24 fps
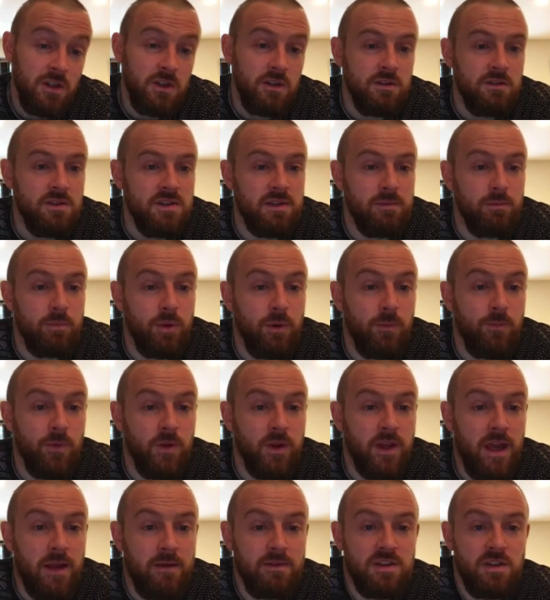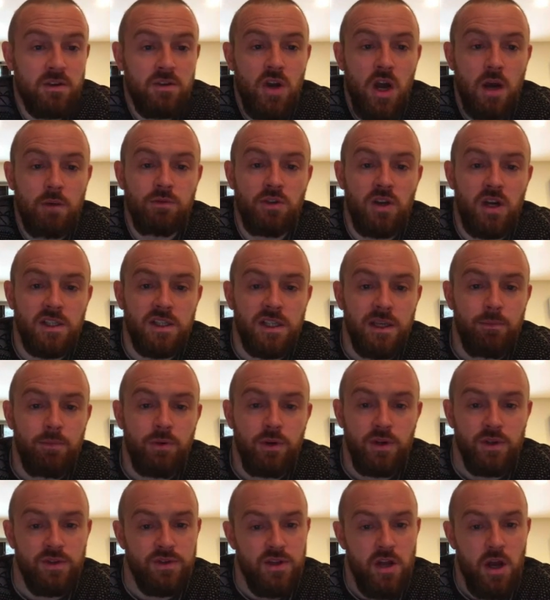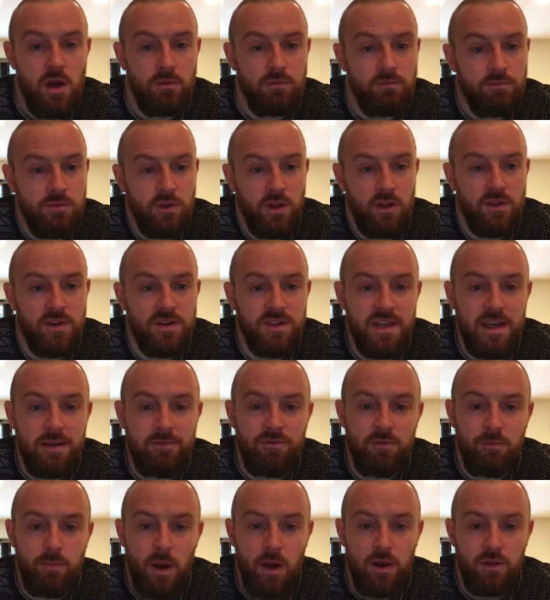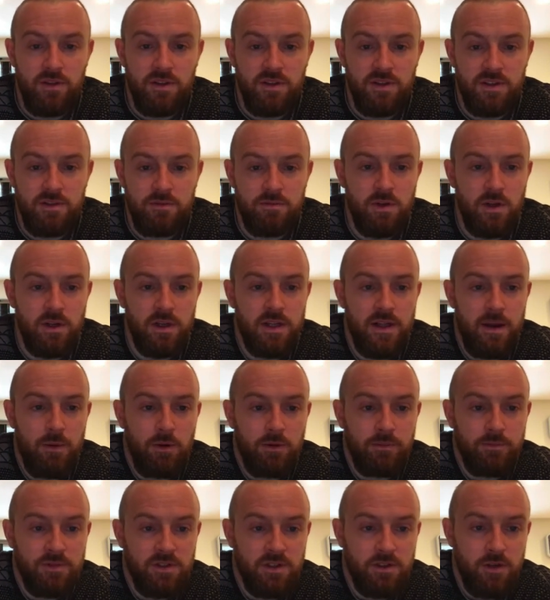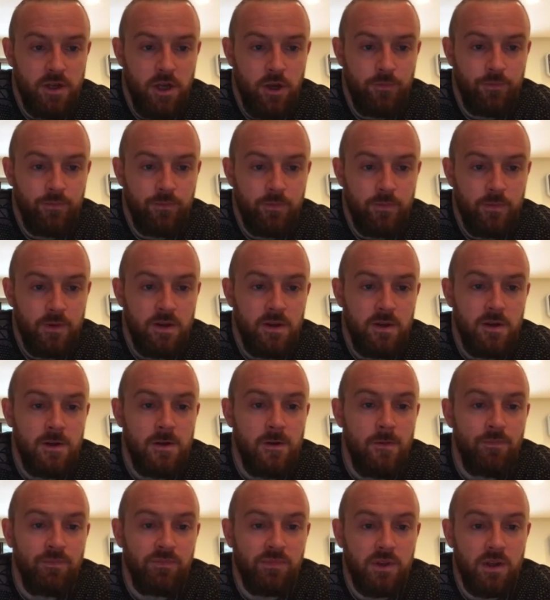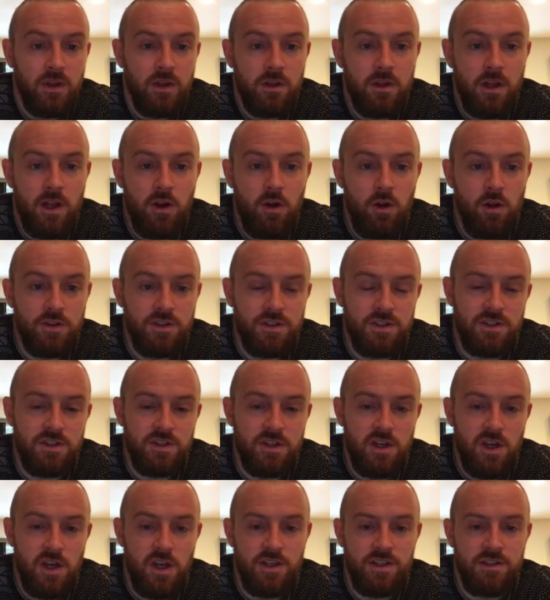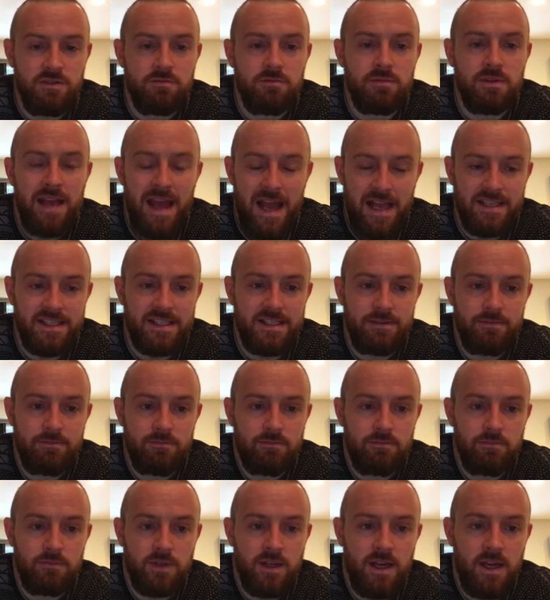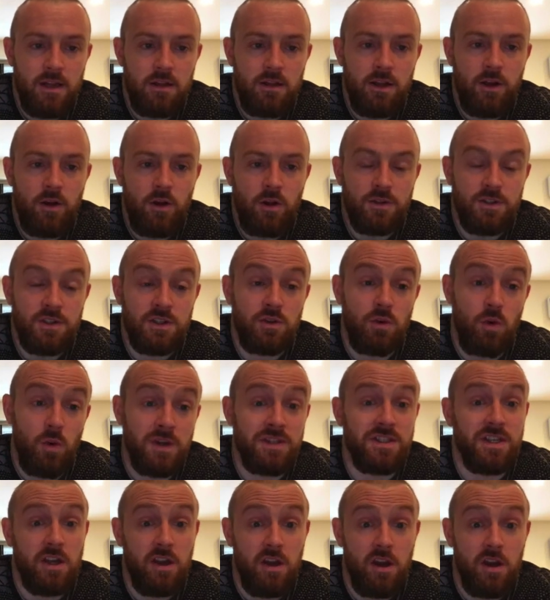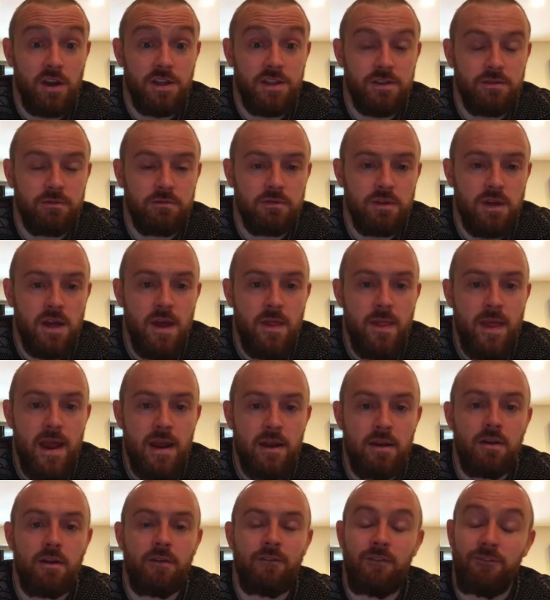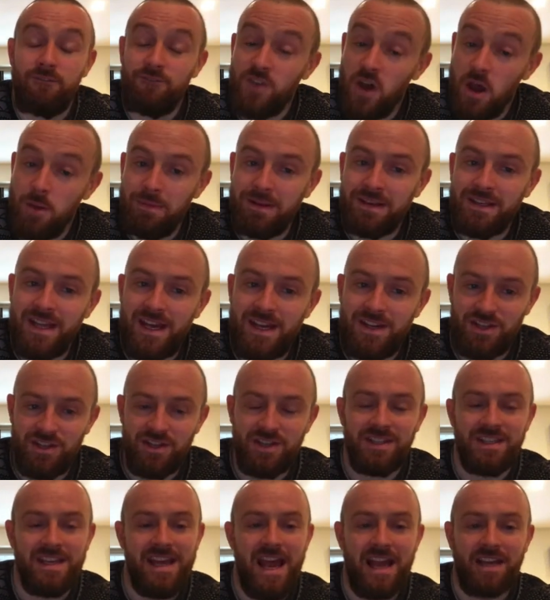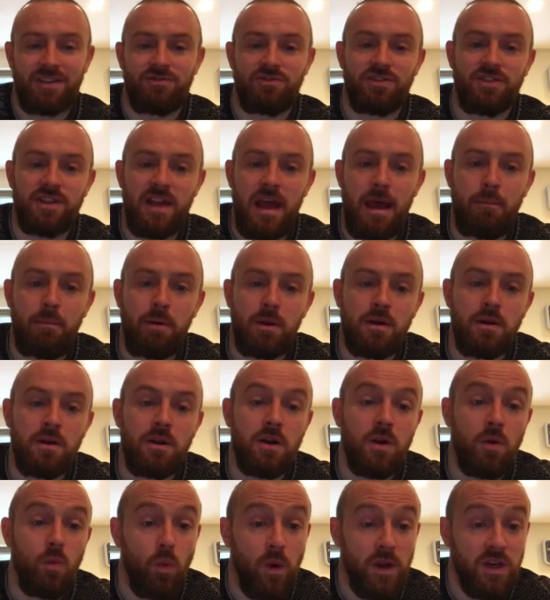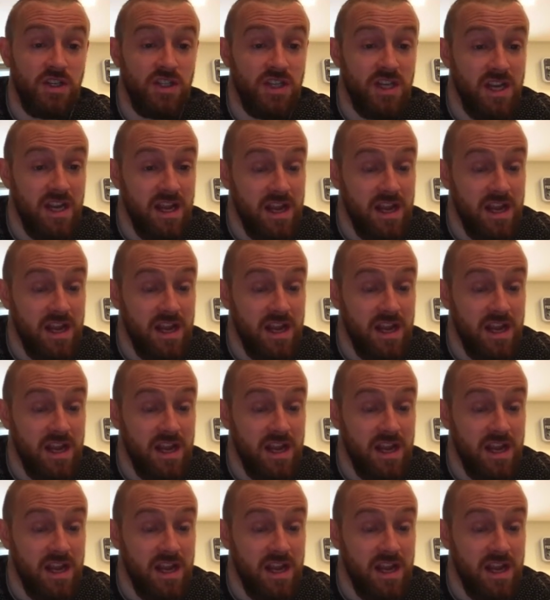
Simple. Okay, so carbon dioxide produced. No, not the same for both, because only that one, so no. Glycolysis occurs. Yes. Okay, glycolysis always occurs, and then the fermentation is the extra step, which